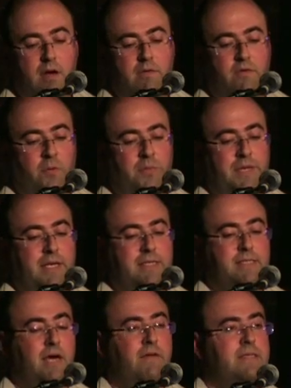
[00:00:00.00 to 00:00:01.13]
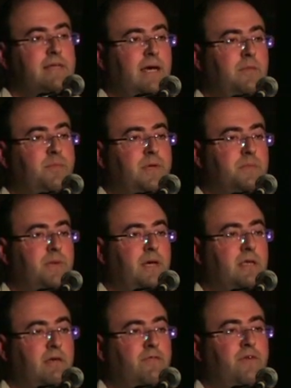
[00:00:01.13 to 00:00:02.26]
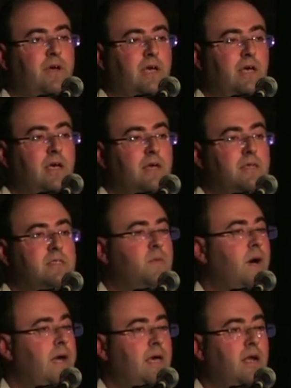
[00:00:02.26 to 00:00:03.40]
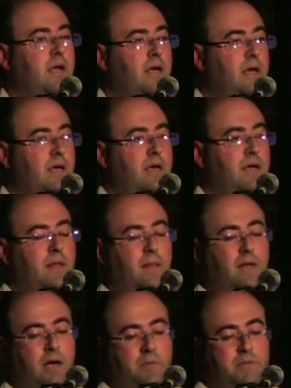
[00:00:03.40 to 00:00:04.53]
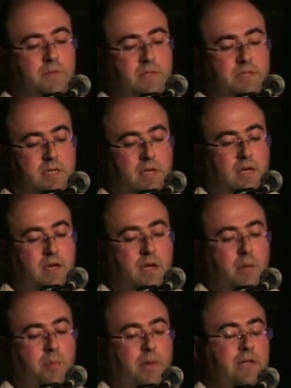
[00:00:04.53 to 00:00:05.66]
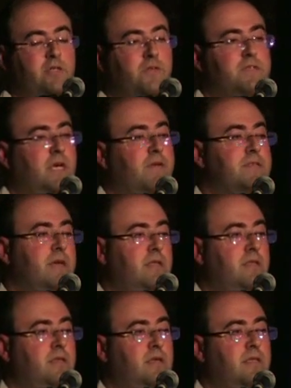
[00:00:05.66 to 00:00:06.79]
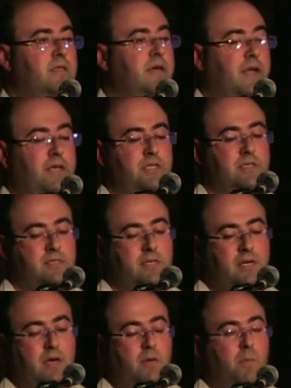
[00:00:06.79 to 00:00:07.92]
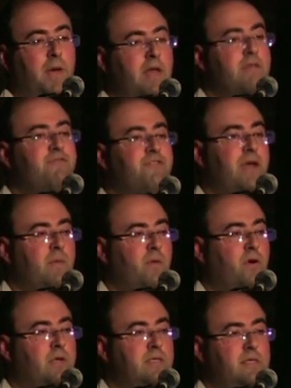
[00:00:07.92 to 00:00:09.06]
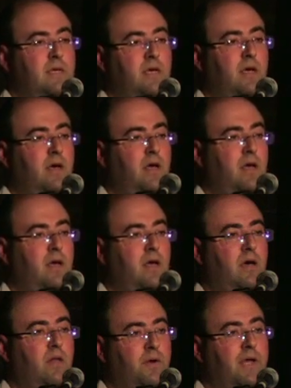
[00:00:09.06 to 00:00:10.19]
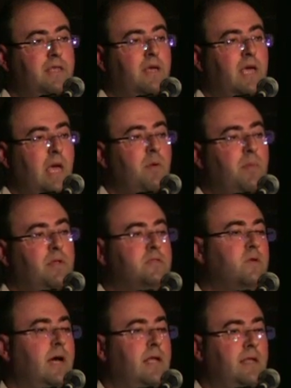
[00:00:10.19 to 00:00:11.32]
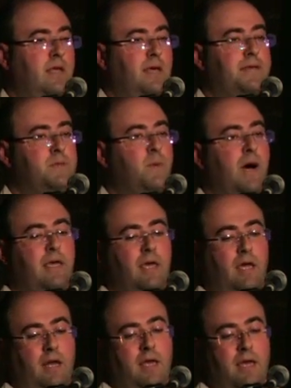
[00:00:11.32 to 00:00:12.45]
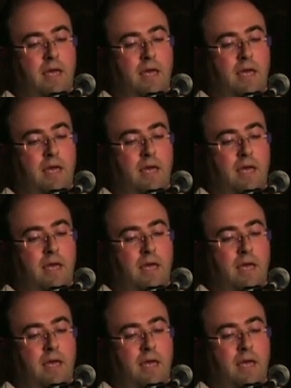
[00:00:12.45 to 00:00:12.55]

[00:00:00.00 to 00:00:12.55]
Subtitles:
From the server-side perspective, Swagger comes with a bunch of server-side integrations. Many frameworks are already capable to run Swagger.